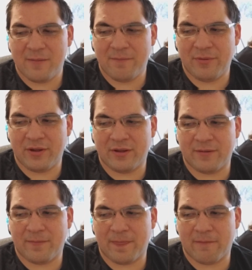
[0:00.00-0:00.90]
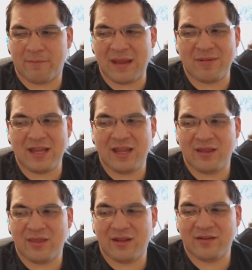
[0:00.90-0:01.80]
but maybe he
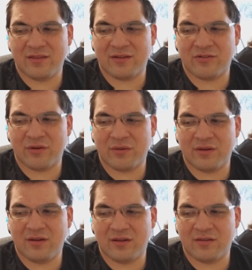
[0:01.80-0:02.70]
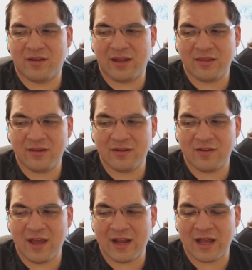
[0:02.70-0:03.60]
thinks that Jiren could take the attack.